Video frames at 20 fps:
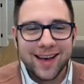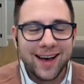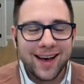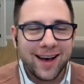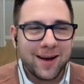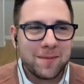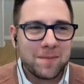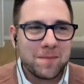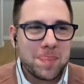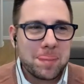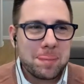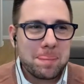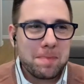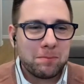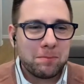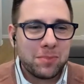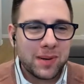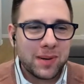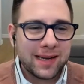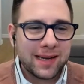Um,
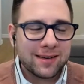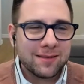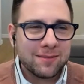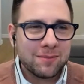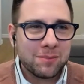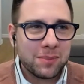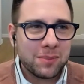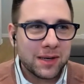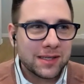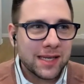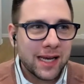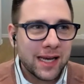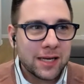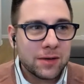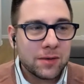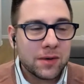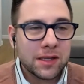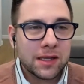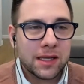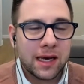but, but to
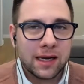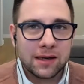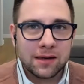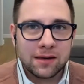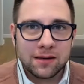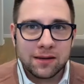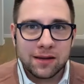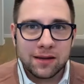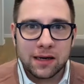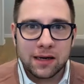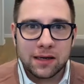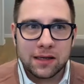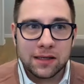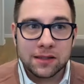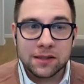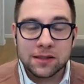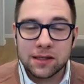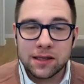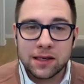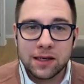anyone that, that
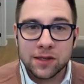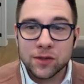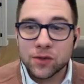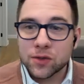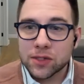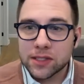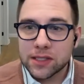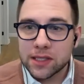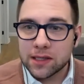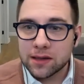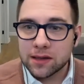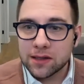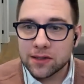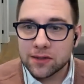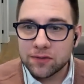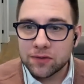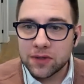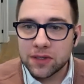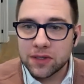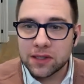is interested in this
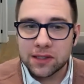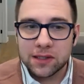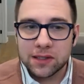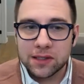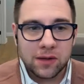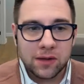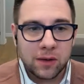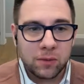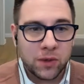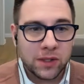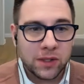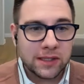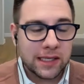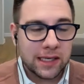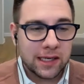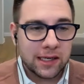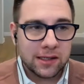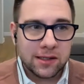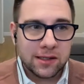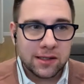field and, and wants to
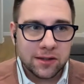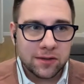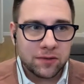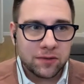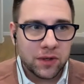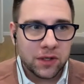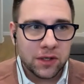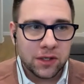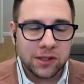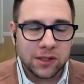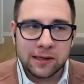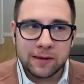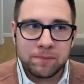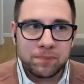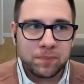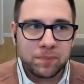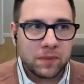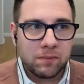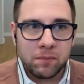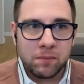get into this field,
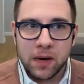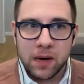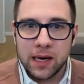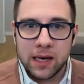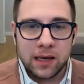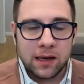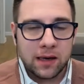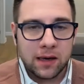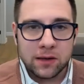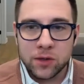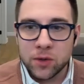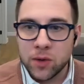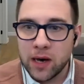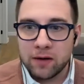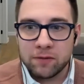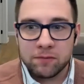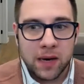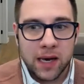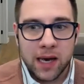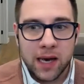my, uh, you
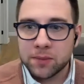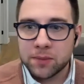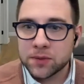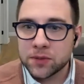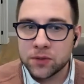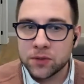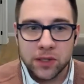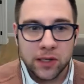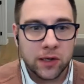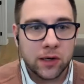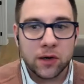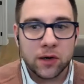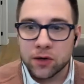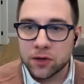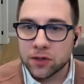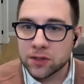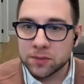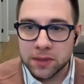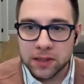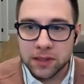have my absolute
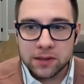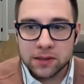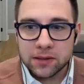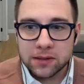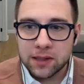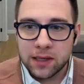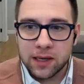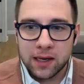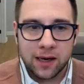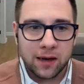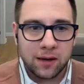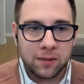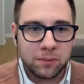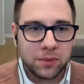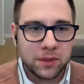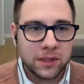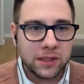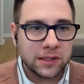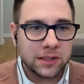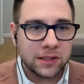encouragement. Uh,
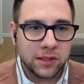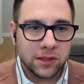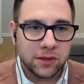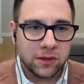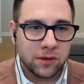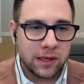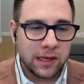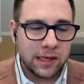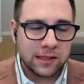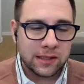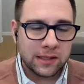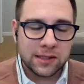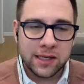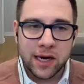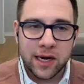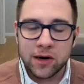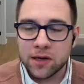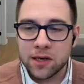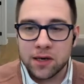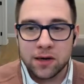please do. And it's an
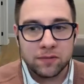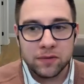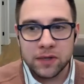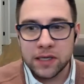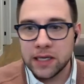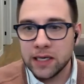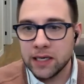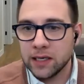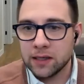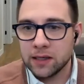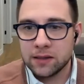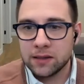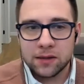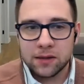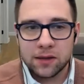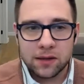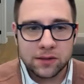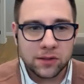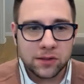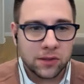area of need,
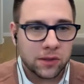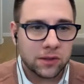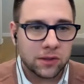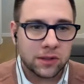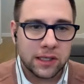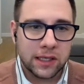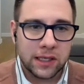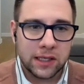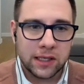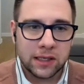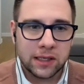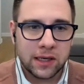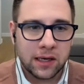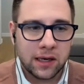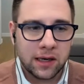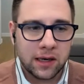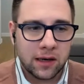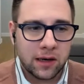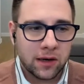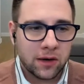certainly,
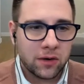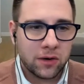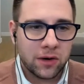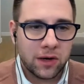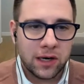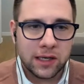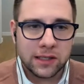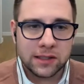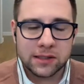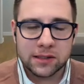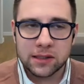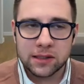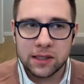uh, across